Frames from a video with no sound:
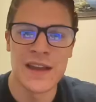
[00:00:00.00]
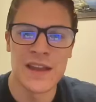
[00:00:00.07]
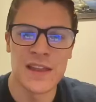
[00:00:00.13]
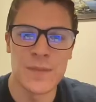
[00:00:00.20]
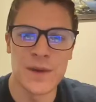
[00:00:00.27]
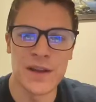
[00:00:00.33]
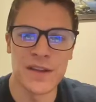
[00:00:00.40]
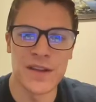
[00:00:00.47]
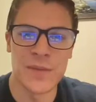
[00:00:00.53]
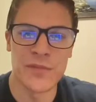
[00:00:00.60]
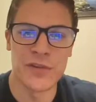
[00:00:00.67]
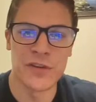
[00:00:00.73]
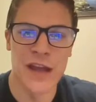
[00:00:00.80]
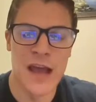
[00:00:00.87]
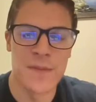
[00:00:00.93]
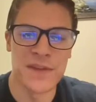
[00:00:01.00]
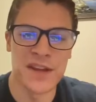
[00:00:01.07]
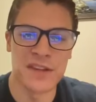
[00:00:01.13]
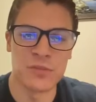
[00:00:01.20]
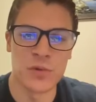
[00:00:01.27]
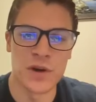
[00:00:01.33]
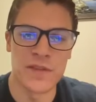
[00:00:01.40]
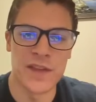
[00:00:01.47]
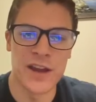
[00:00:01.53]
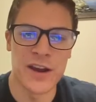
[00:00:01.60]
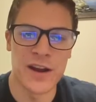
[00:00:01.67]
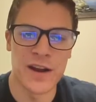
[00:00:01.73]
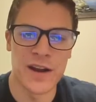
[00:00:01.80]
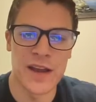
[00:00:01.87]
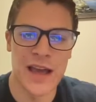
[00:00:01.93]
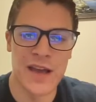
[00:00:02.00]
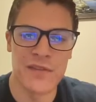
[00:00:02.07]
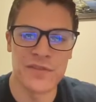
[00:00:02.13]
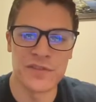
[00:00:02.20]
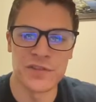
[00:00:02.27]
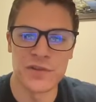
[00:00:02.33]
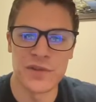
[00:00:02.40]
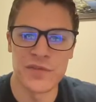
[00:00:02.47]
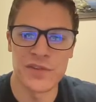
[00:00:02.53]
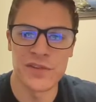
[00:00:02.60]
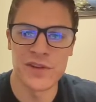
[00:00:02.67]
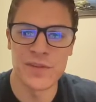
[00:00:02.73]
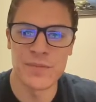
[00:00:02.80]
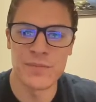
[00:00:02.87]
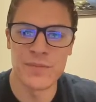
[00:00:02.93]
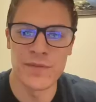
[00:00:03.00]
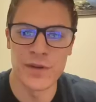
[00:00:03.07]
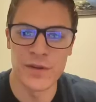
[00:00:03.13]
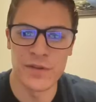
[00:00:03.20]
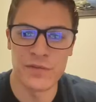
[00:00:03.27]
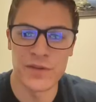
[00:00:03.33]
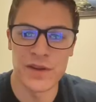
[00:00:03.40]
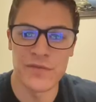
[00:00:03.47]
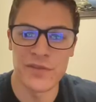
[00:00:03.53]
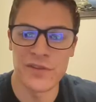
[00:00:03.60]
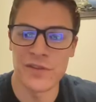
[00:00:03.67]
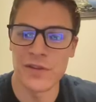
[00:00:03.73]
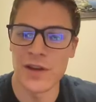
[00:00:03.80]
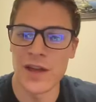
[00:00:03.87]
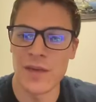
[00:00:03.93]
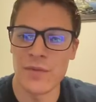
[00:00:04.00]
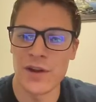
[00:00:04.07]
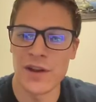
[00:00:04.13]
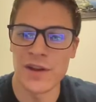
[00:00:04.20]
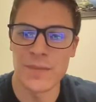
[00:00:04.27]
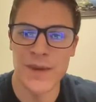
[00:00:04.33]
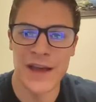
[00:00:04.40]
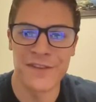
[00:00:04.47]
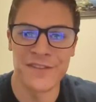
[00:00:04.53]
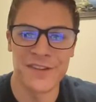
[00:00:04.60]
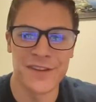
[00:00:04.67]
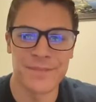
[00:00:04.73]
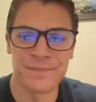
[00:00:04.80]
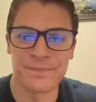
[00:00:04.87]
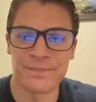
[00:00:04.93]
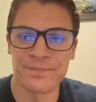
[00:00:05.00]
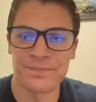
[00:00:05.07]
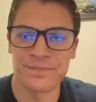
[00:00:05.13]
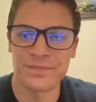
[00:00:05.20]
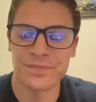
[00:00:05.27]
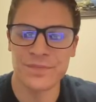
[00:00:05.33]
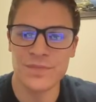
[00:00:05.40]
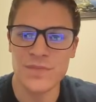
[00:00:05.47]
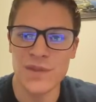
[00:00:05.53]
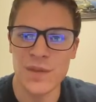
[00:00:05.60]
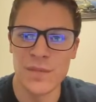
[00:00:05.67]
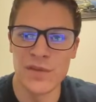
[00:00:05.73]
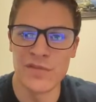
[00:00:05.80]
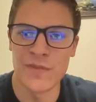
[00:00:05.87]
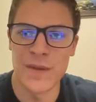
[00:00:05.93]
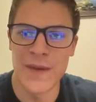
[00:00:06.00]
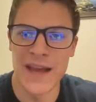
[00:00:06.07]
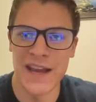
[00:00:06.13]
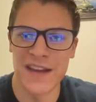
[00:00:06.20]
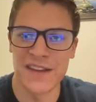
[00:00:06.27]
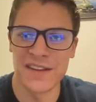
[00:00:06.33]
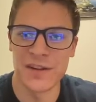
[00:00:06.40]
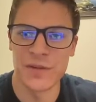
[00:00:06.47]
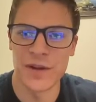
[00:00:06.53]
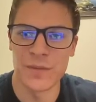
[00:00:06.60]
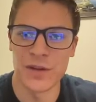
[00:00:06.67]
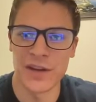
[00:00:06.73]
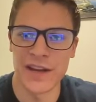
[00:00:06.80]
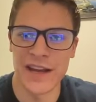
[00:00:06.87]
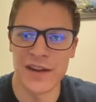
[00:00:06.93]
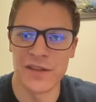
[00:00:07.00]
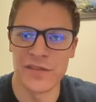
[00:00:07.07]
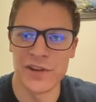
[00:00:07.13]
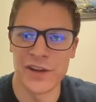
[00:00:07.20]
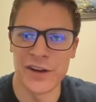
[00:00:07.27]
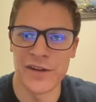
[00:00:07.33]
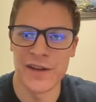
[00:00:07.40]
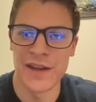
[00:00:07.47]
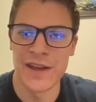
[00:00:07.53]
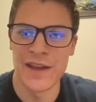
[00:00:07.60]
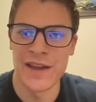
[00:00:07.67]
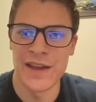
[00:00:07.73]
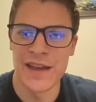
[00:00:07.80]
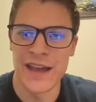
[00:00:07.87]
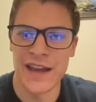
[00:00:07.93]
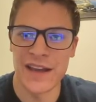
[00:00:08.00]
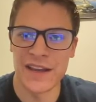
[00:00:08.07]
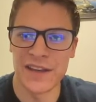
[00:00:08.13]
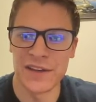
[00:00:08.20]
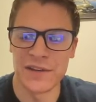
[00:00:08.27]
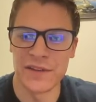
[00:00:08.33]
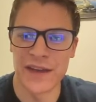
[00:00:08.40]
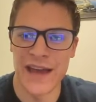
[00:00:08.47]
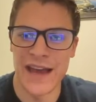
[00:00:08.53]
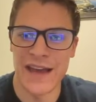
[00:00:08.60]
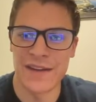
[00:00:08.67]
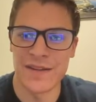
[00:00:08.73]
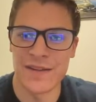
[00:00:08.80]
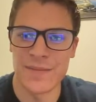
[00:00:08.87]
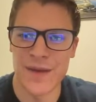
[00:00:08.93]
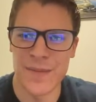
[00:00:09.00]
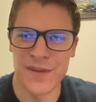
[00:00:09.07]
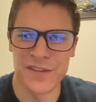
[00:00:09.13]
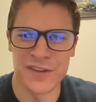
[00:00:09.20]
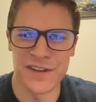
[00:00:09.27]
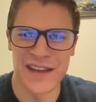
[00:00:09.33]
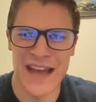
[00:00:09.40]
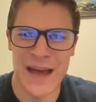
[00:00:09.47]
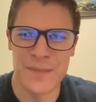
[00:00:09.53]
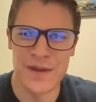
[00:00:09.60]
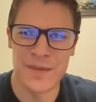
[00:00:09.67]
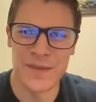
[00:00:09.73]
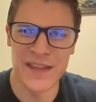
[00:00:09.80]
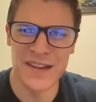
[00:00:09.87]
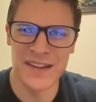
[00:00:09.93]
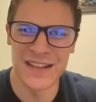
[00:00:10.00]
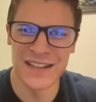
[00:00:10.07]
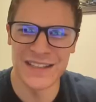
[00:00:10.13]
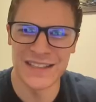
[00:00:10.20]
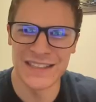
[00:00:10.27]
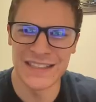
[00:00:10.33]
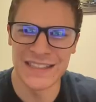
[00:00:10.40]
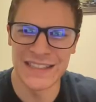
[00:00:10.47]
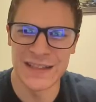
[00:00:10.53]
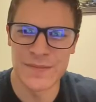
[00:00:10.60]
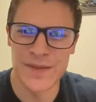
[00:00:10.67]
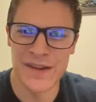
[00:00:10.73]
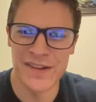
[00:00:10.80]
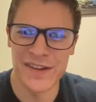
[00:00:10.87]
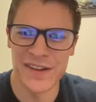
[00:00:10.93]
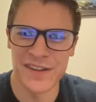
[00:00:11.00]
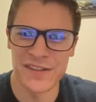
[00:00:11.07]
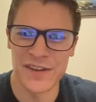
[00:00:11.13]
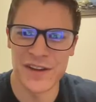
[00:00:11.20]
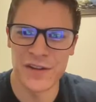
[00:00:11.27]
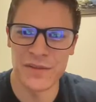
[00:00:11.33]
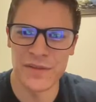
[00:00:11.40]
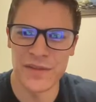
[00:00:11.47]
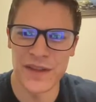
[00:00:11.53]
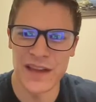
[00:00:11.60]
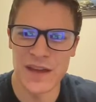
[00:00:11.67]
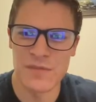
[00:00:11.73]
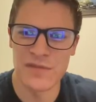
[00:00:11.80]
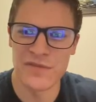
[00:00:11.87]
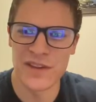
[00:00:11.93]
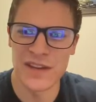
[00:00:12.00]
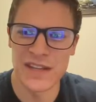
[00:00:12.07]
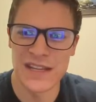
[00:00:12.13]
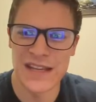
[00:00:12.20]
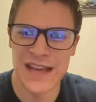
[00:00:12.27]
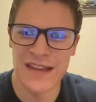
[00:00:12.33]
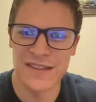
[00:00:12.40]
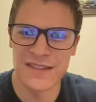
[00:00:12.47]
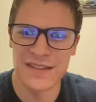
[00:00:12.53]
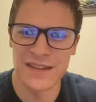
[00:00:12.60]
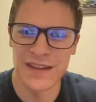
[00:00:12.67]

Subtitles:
In the middle is up for grabs. He has one there. I'm going to have 2 infantry or 3 infantry ready to pounce. Move my mech and see what I'm looking at over here. I can kill that and maybe start capping, but that's a little ambitious, so I don't think I move in yet,